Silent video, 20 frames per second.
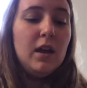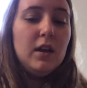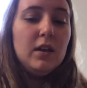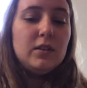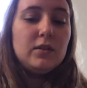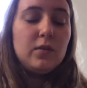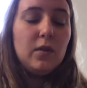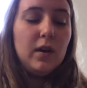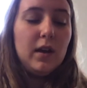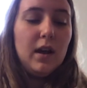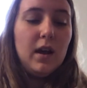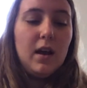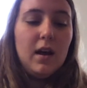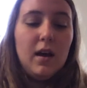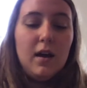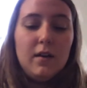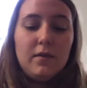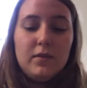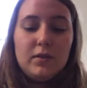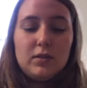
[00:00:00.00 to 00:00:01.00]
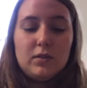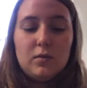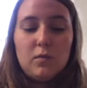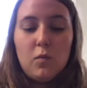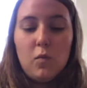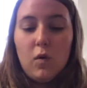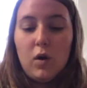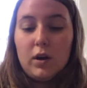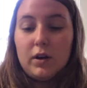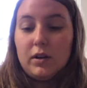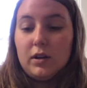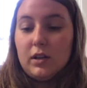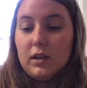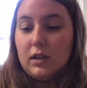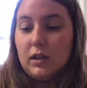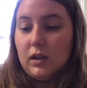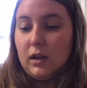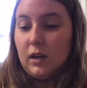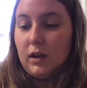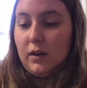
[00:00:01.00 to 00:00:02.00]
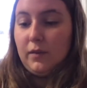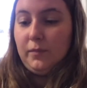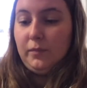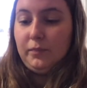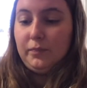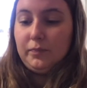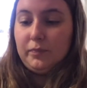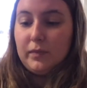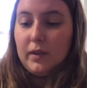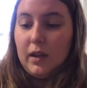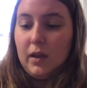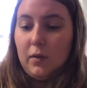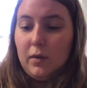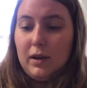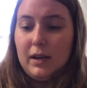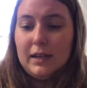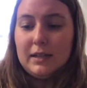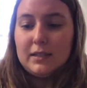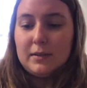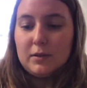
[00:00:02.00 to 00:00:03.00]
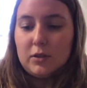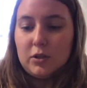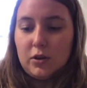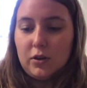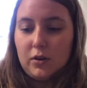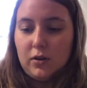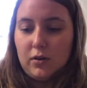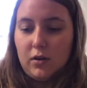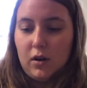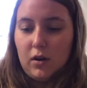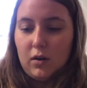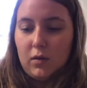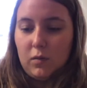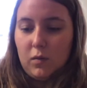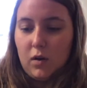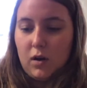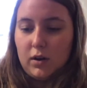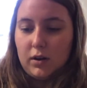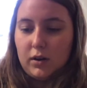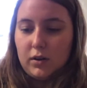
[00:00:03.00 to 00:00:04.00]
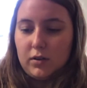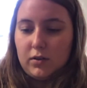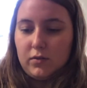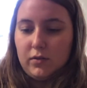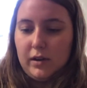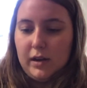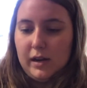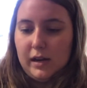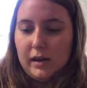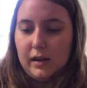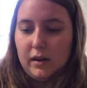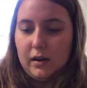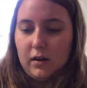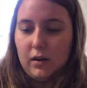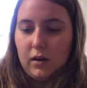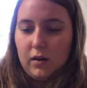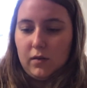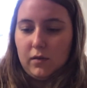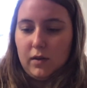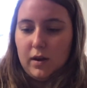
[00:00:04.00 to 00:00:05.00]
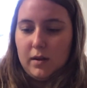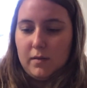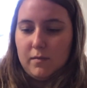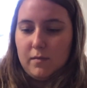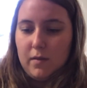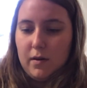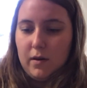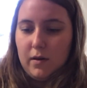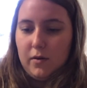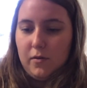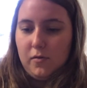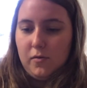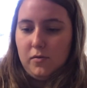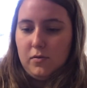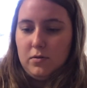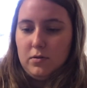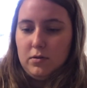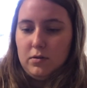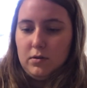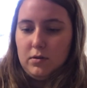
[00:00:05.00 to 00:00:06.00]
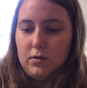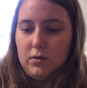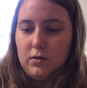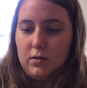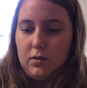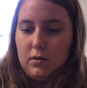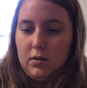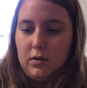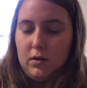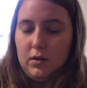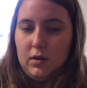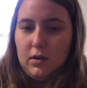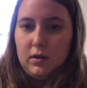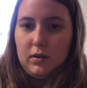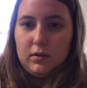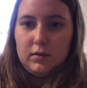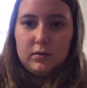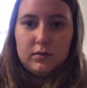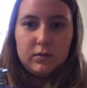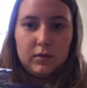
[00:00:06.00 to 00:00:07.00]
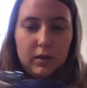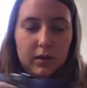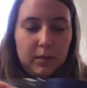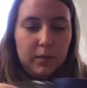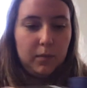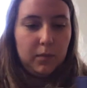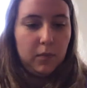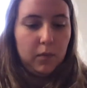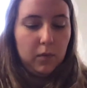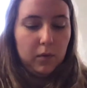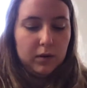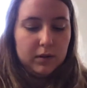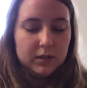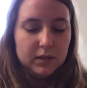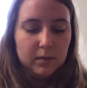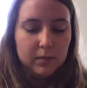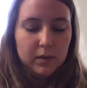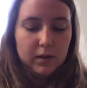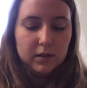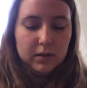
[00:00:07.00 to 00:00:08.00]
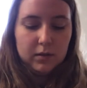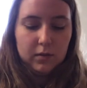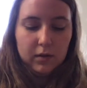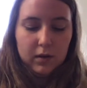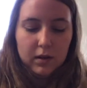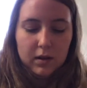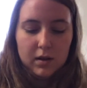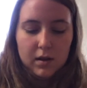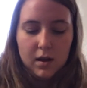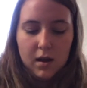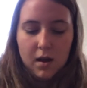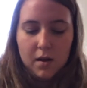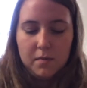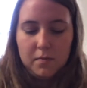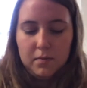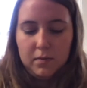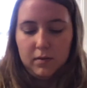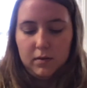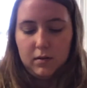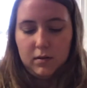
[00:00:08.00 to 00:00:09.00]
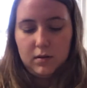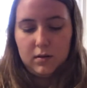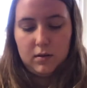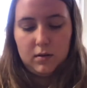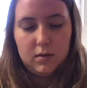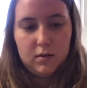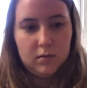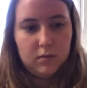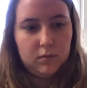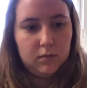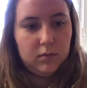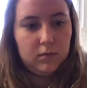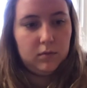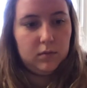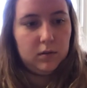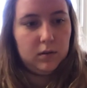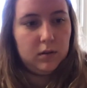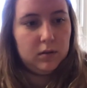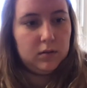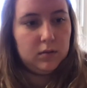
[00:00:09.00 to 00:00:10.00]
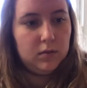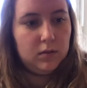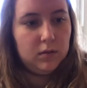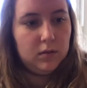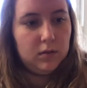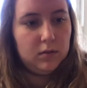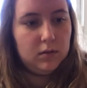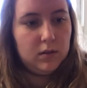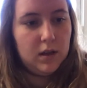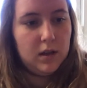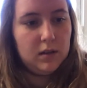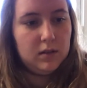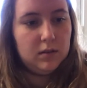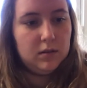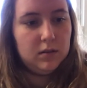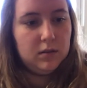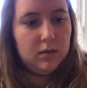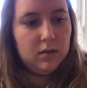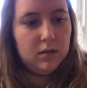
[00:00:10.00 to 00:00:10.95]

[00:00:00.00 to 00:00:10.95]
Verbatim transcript: So I have some water here, and we need to turn our water green in our rainbow. So I pour some into a cup. I'm gonna do a little less.